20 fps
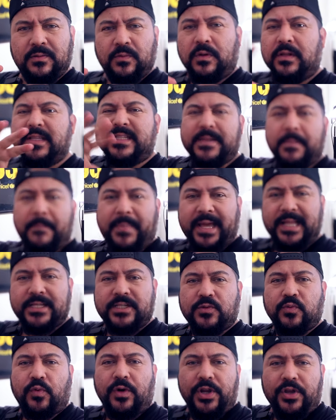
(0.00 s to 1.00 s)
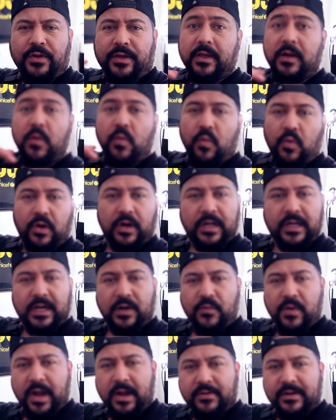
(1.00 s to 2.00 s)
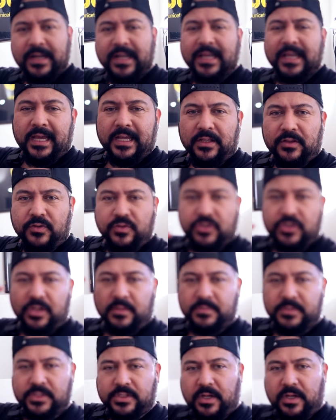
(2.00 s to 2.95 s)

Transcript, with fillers: Well, it's a bench where you can work around and do some